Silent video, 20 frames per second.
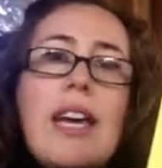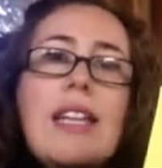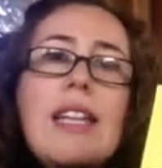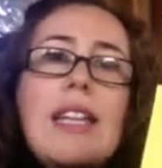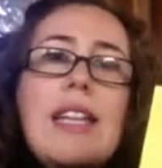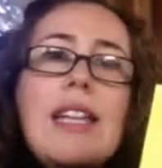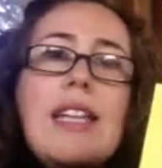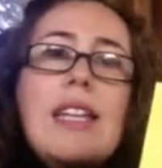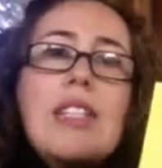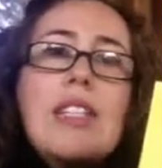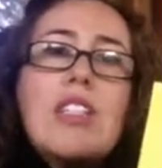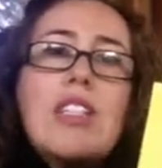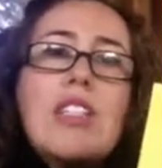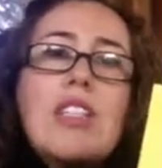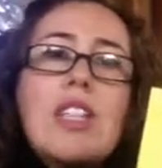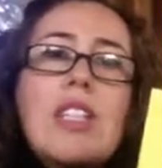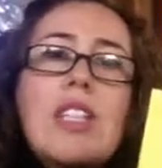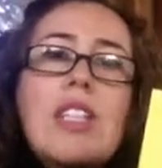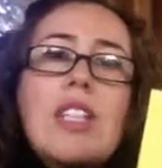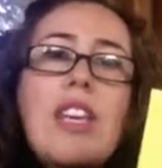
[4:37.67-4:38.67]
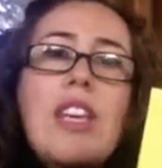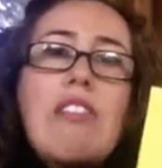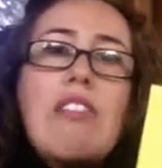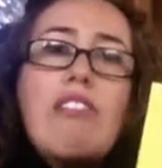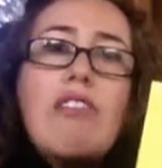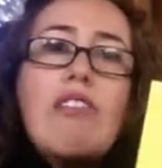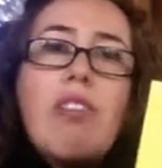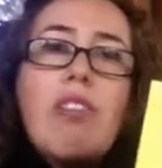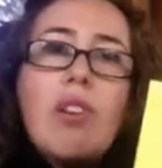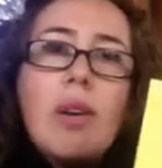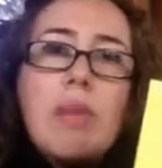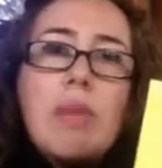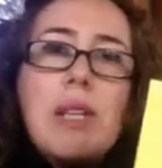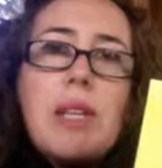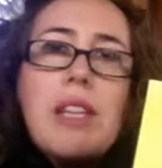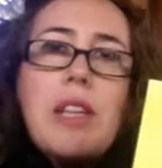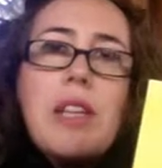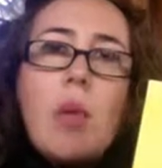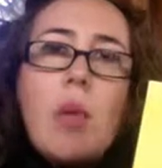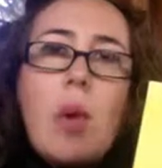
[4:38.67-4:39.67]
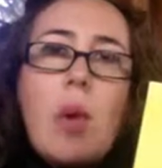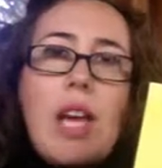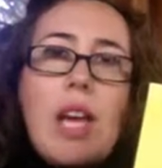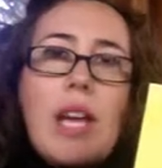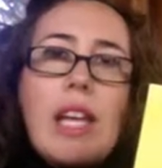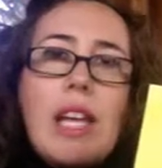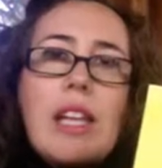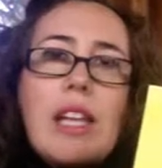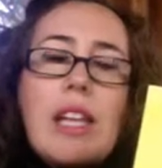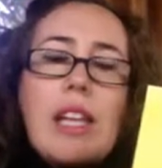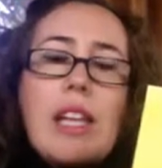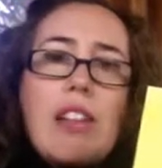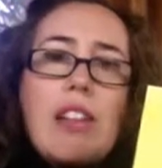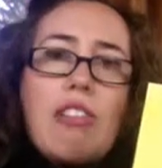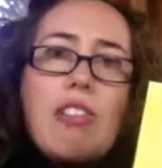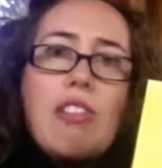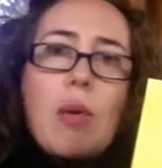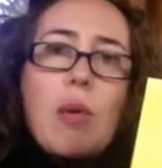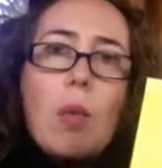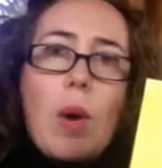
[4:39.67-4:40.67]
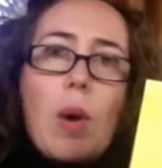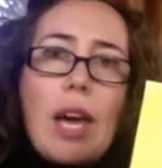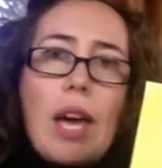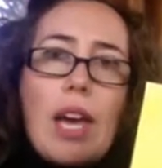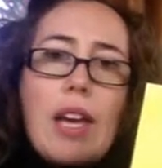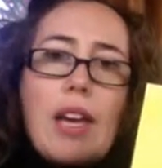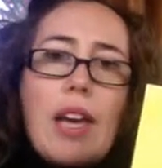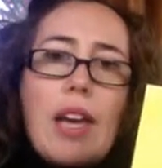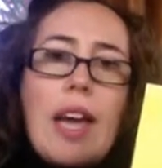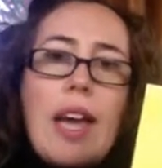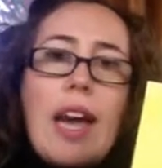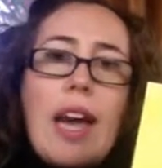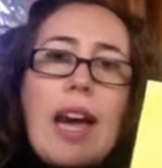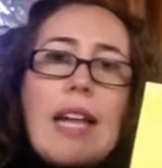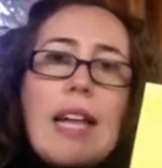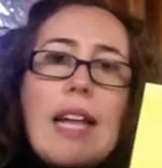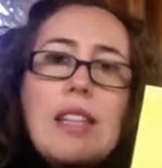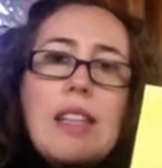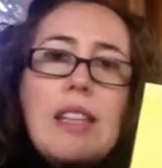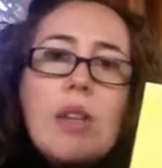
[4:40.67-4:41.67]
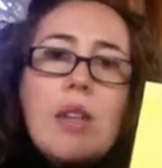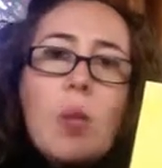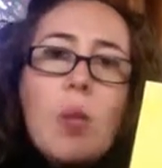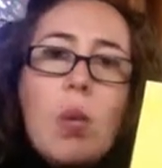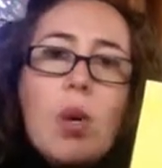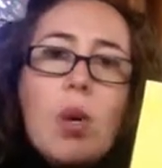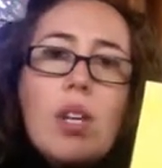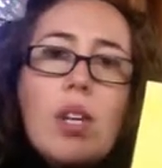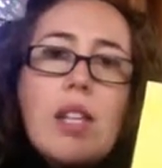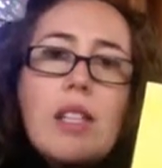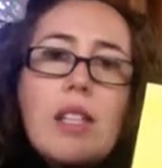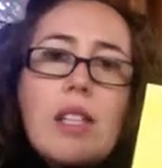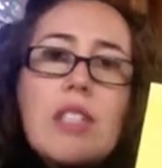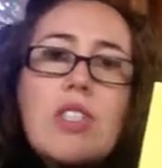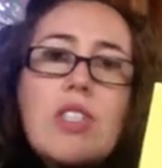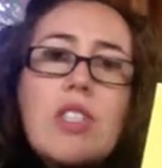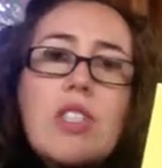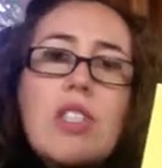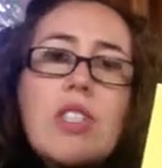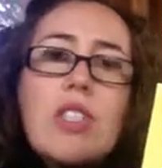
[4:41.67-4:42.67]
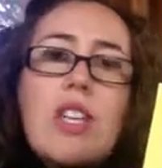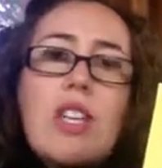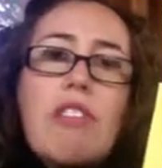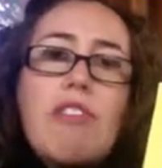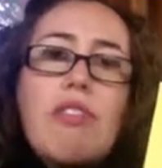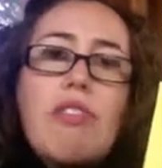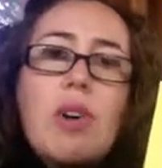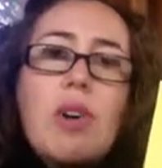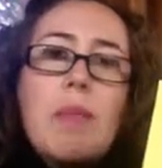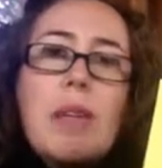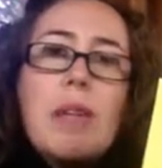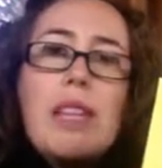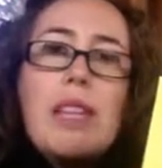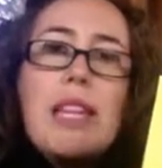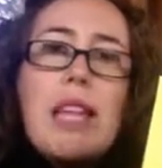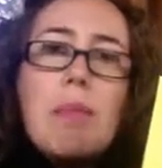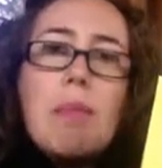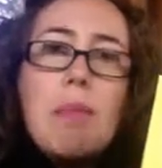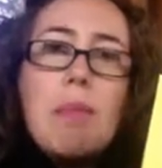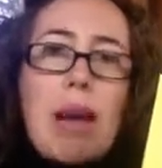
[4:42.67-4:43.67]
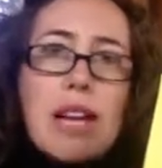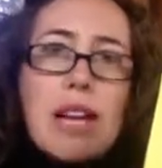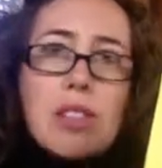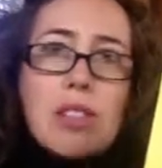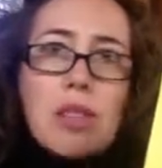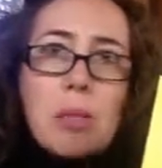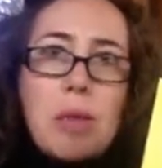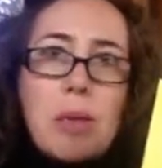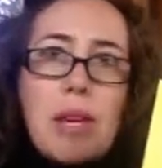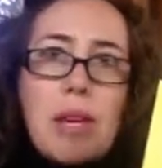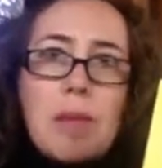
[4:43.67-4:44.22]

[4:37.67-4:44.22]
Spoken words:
that starts informing the way in a different way, and then the world starts informing that back to me.